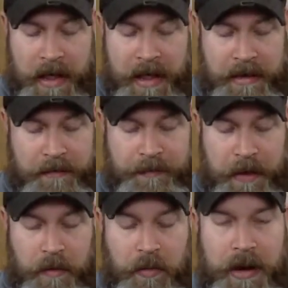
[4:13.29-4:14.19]

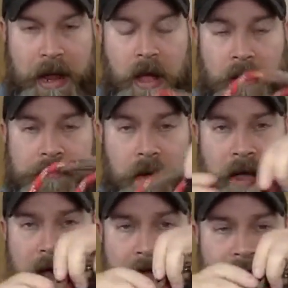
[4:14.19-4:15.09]
But what I also
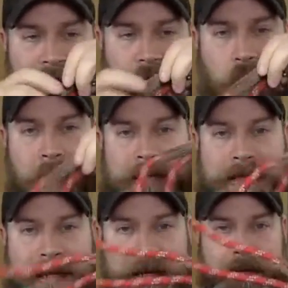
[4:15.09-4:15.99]
have is a quick
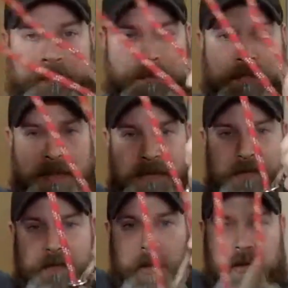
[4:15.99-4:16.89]
lead.
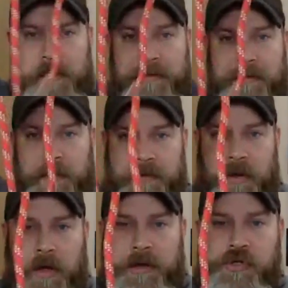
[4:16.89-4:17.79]
This is what's
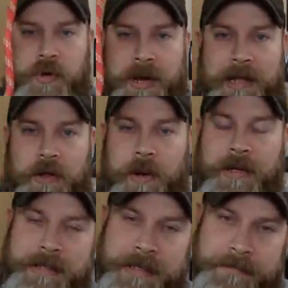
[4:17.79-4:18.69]
called a training
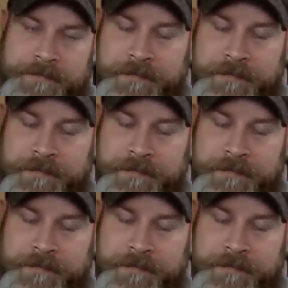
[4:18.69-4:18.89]
quick lead.